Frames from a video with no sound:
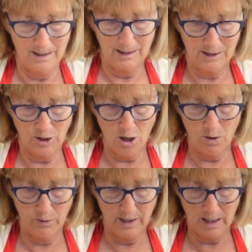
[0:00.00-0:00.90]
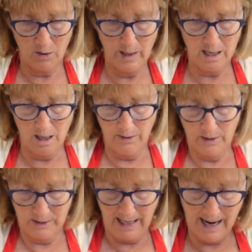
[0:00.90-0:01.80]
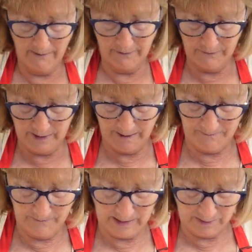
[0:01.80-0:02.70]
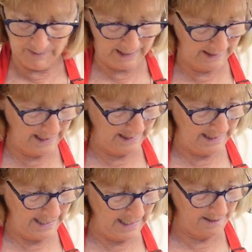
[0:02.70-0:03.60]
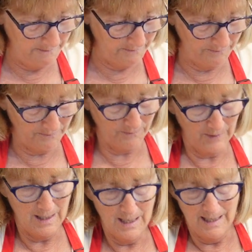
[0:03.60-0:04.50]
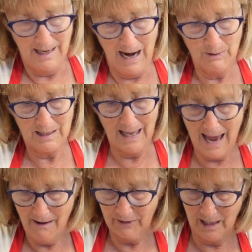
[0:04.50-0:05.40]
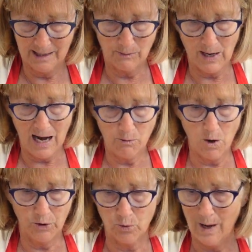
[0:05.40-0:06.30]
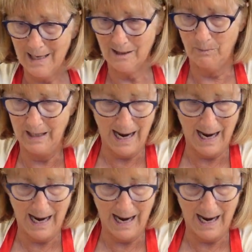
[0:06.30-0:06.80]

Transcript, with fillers: So there we go, there's half of them. Let's mix this in. I was laughing because when I wrote the recipe